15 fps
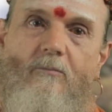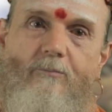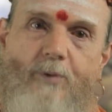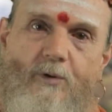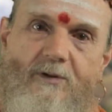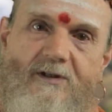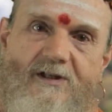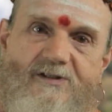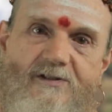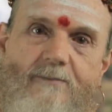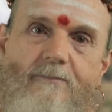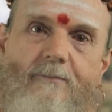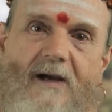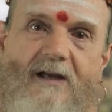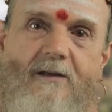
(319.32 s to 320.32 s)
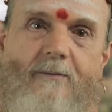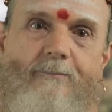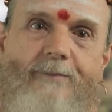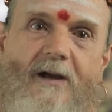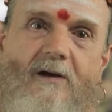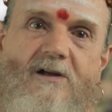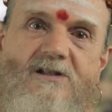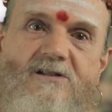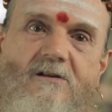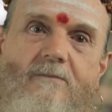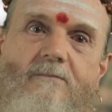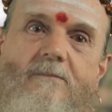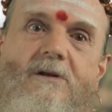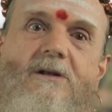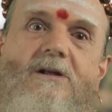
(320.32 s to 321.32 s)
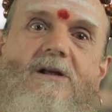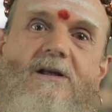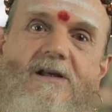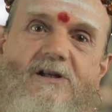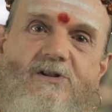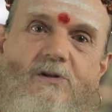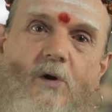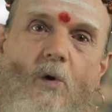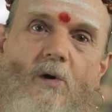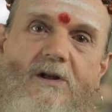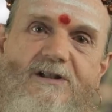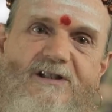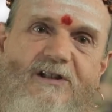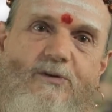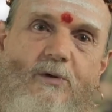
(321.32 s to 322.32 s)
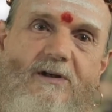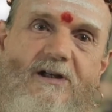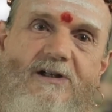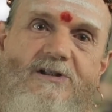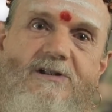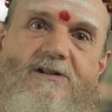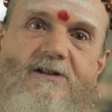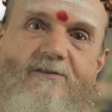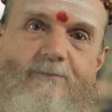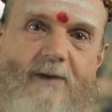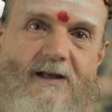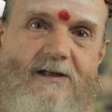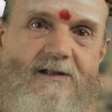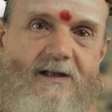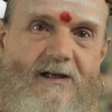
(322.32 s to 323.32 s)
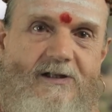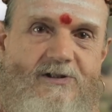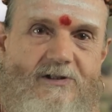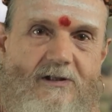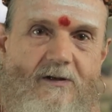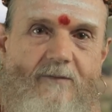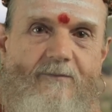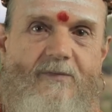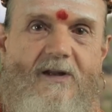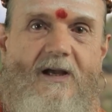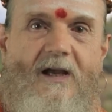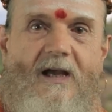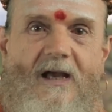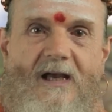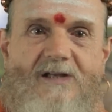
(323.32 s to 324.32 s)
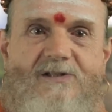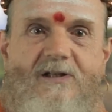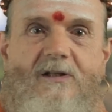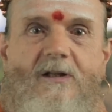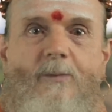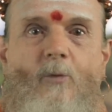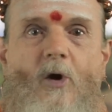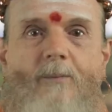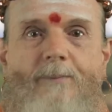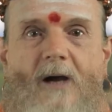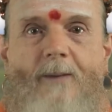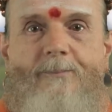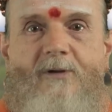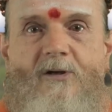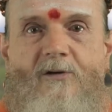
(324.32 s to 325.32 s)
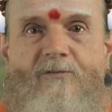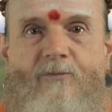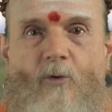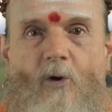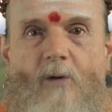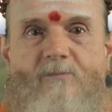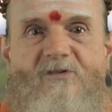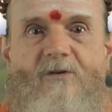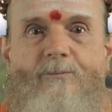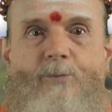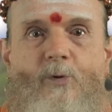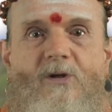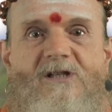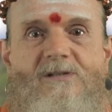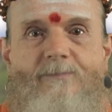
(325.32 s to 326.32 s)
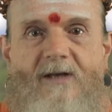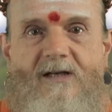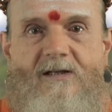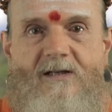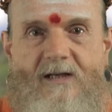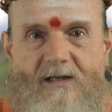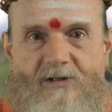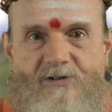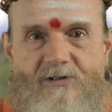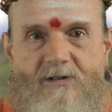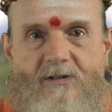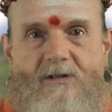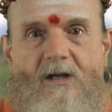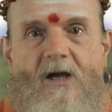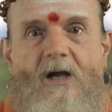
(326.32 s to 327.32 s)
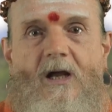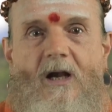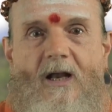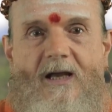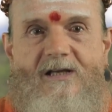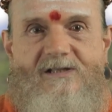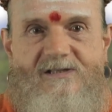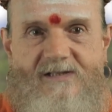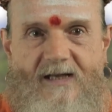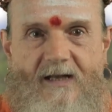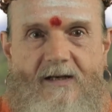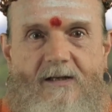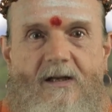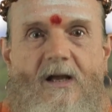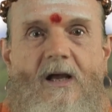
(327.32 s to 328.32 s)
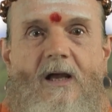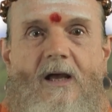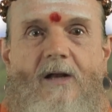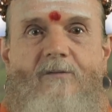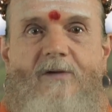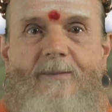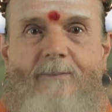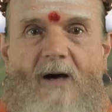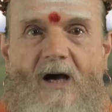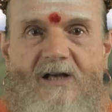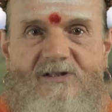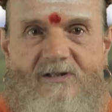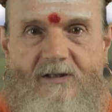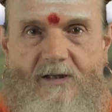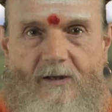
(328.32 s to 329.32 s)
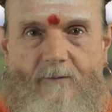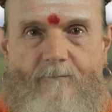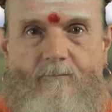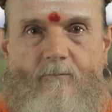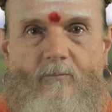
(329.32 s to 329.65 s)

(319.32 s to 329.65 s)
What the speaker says: Buddhism, by comparison, is known as a tradition of meditation, as in the more popular forms of Buddhist meditation like Zen and Vipassana.